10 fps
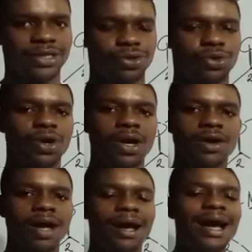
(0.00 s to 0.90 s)
So
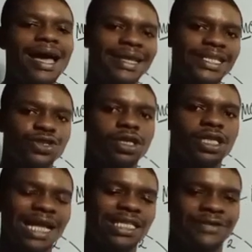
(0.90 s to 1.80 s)
alkyne is not
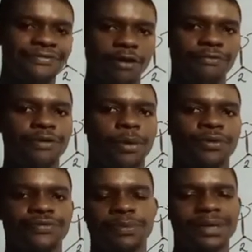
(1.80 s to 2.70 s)
that different
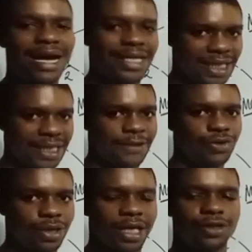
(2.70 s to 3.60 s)
from the alkene
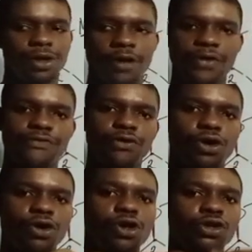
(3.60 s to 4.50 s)
you get.
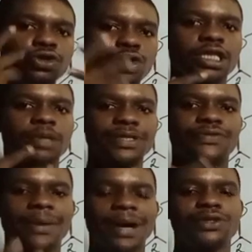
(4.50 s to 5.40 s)
Therefore, know the numbers
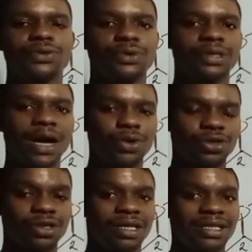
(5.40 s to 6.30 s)
of carbon atoms
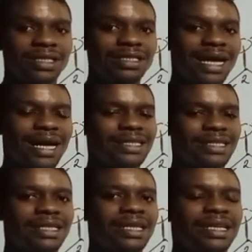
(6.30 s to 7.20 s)
that
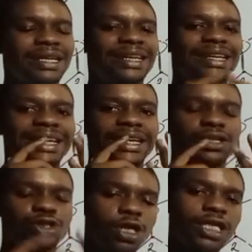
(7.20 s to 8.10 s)

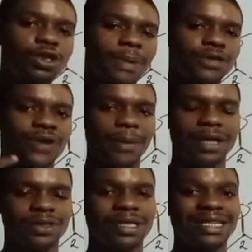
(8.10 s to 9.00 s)
know the numbers of
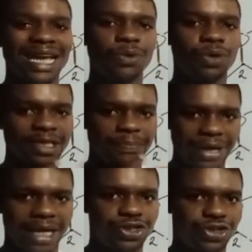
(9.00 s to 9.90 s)
carbon atoms that were in the
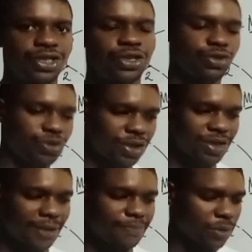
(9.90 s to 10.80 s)
parent chain. Do you
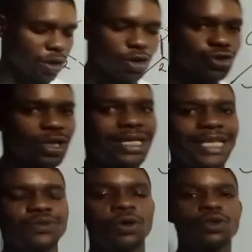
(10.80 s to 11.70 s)
understand? So the
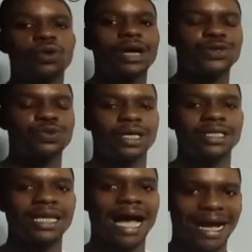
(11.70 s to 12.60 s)
next one we want to look at is what
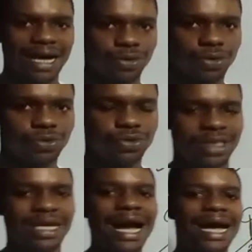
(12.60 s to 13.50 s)
is the alkanol.
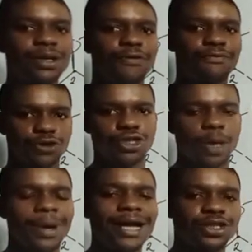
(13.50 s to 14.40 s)
The alkanol
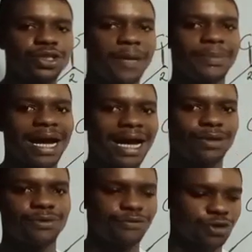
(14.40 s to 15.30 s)
functional group. How do you name the
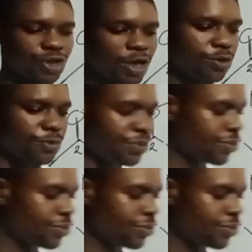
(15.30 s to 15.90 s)
alkanol functional group?